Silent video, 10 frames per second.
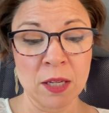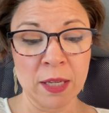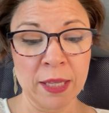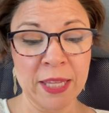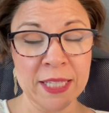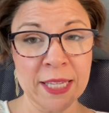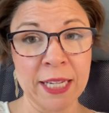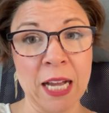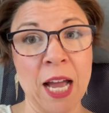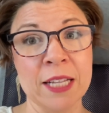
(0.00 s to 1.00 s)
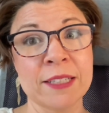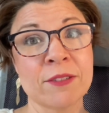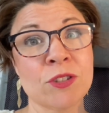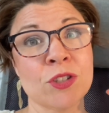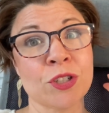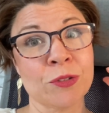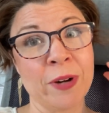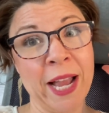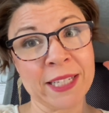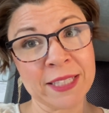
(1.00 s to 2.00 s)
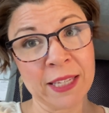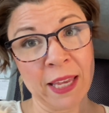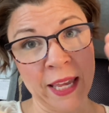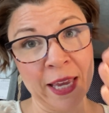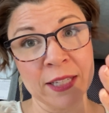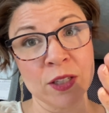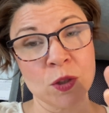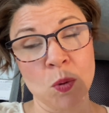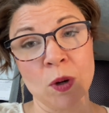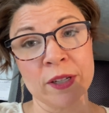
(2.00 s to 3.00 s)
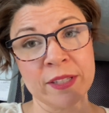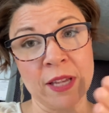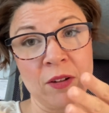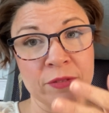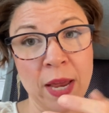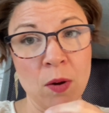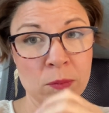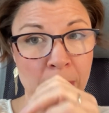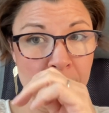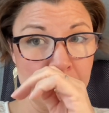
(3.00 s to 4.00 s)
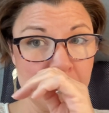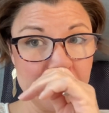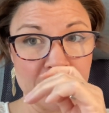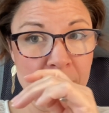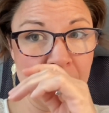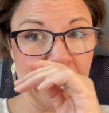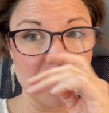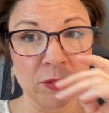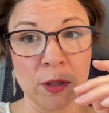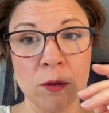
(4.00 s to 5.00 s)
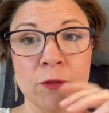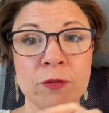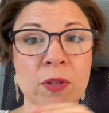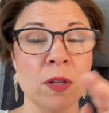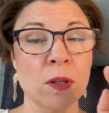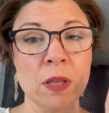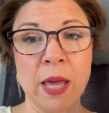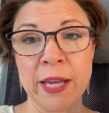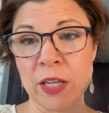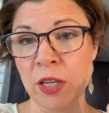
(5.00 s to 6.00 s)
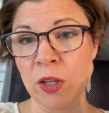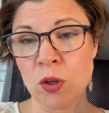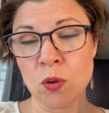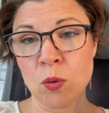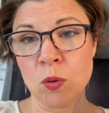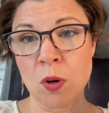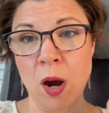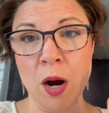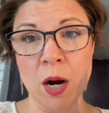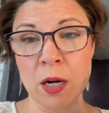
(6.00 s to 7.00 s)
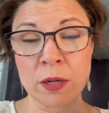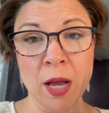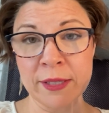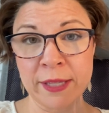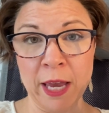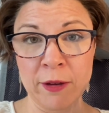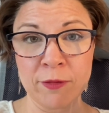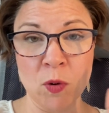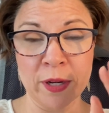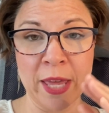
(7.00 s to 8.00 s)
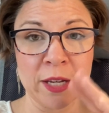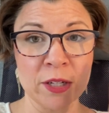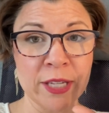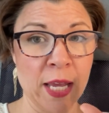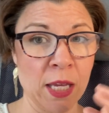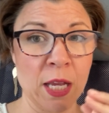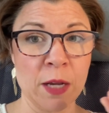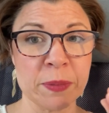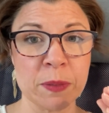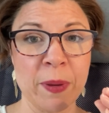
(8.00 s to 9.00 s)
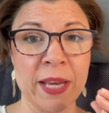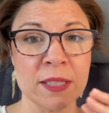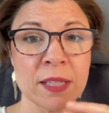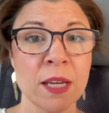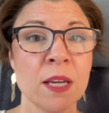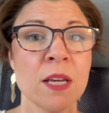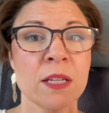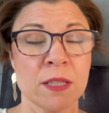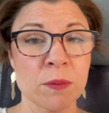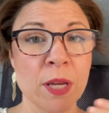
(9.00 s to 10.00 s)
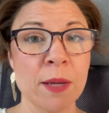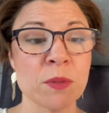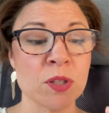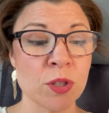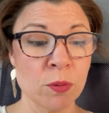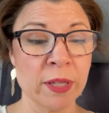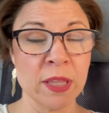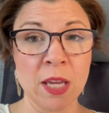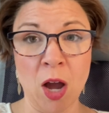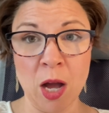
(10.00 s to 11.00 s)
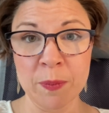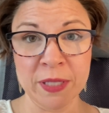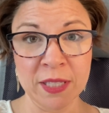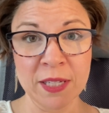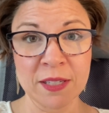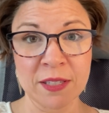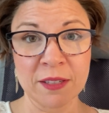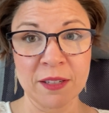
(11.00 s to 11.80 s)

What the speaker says: that's like a direct hit towards self-doubt, right? Like if you feel like you are not safe or that you're taking up space, sometimes doing the opposite